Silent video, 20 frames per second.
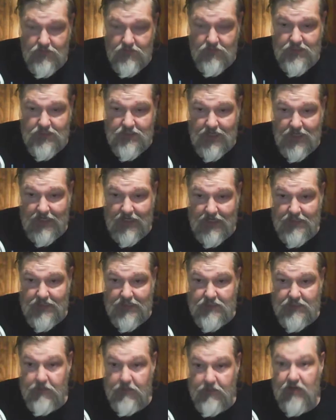tonight
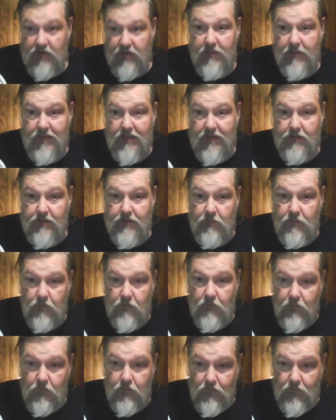as the bigger man
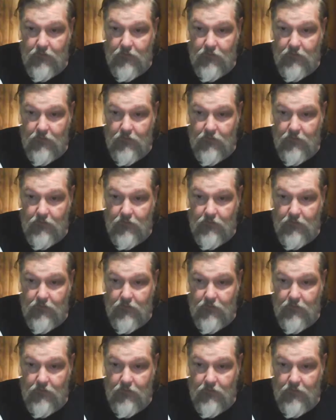and